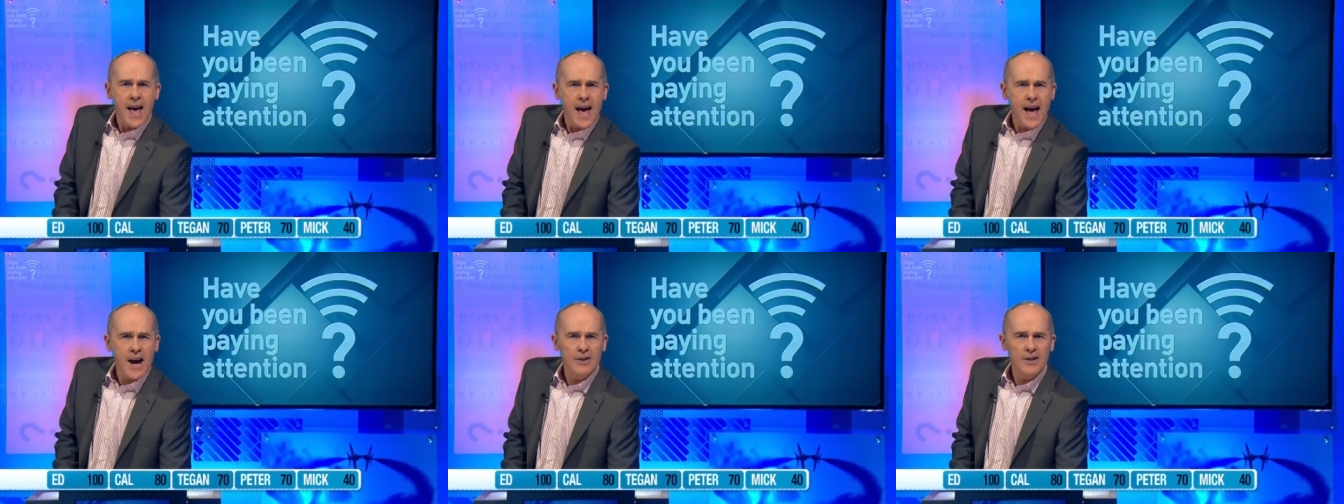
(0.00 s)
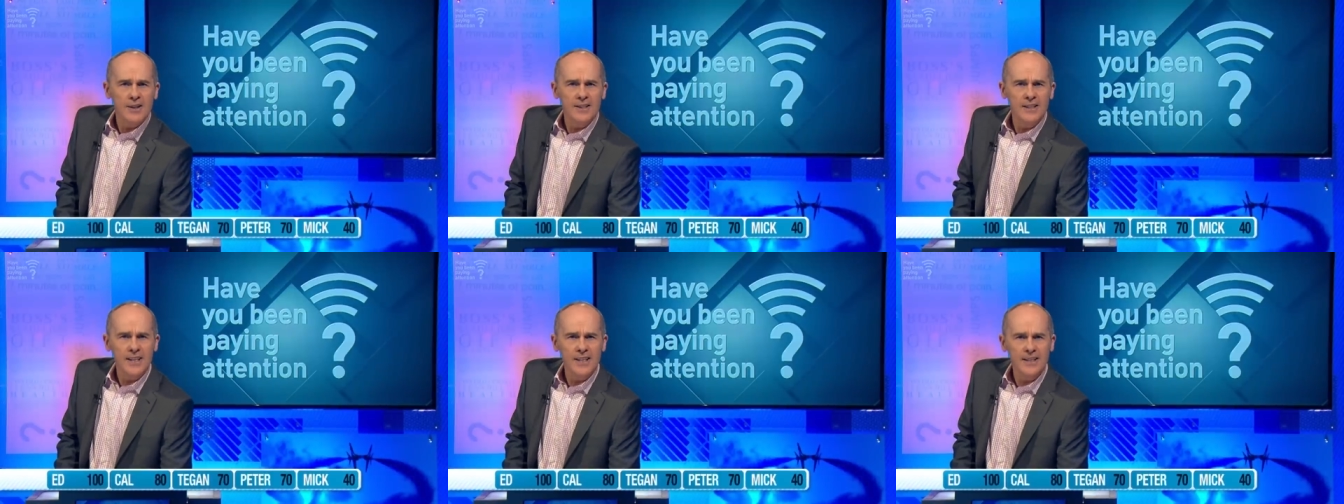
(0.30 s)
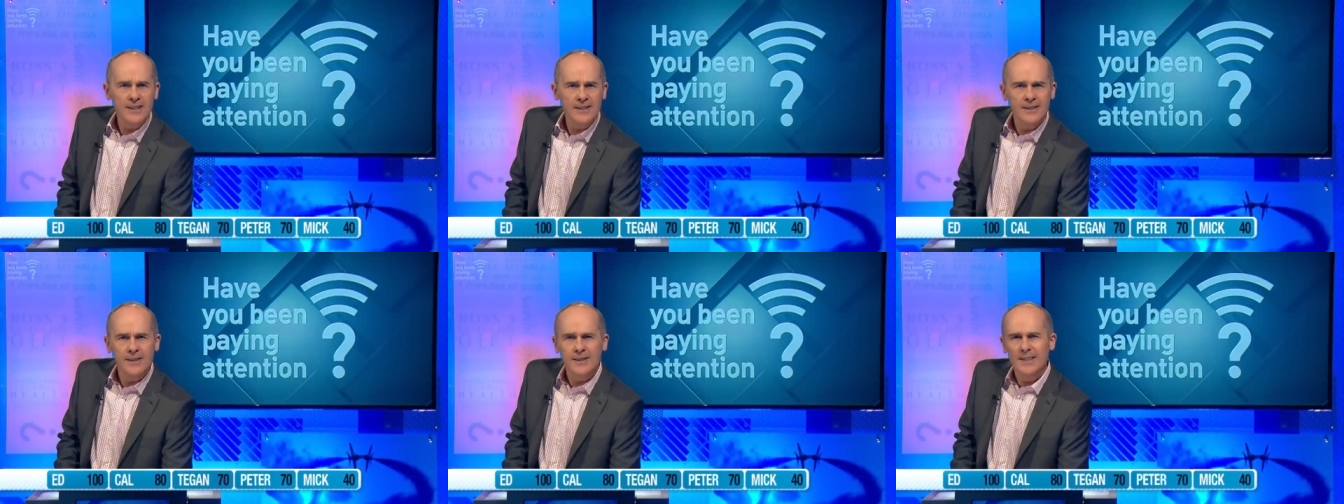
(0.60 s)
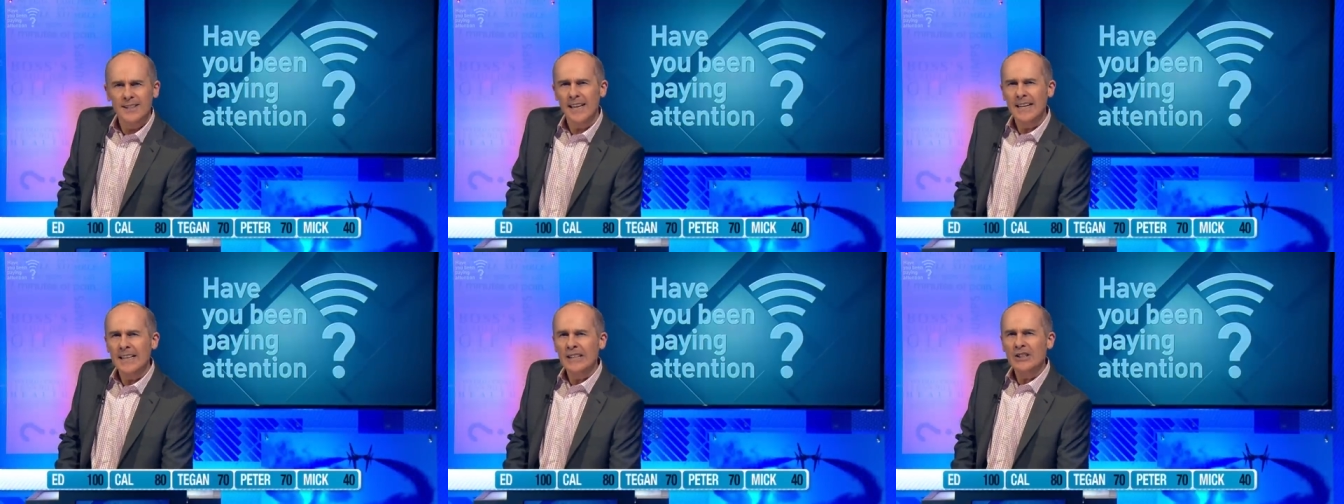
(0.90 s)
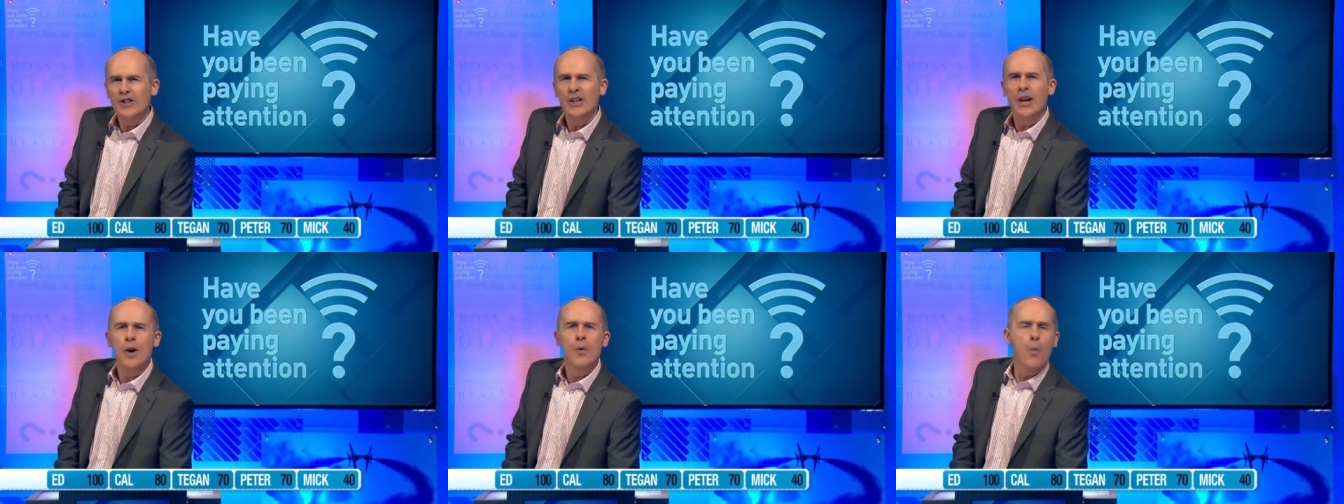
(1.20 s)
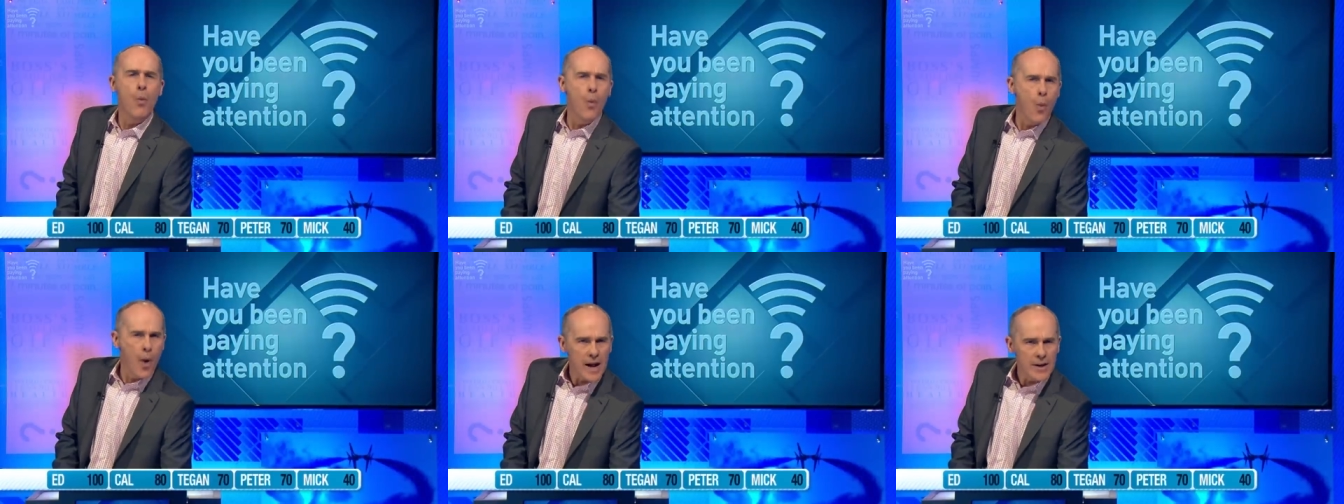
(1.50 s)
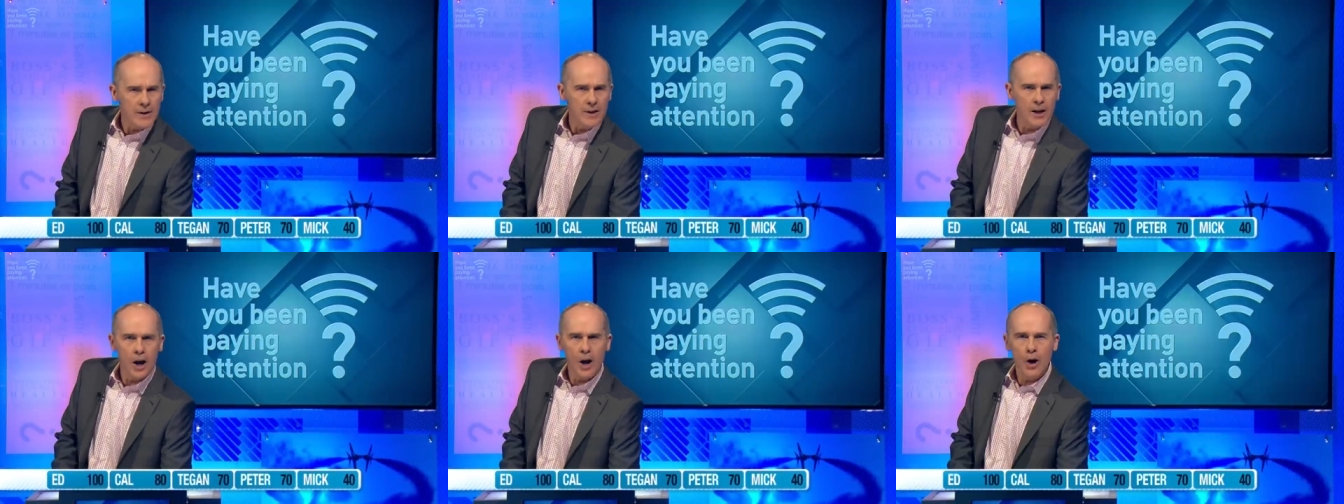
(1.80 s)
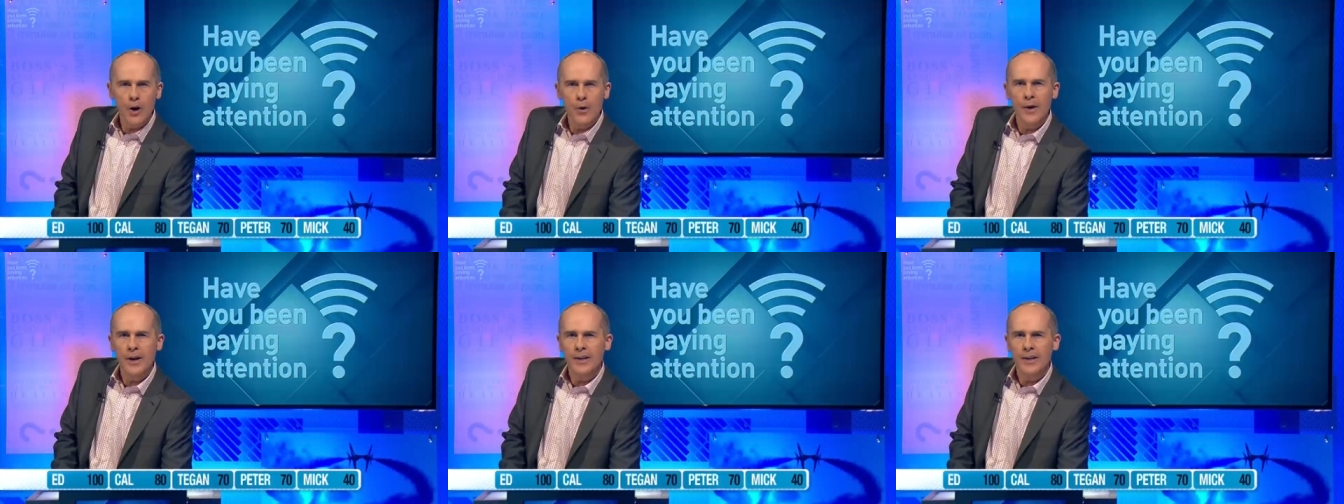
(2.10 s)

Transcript: Our contestants each get one go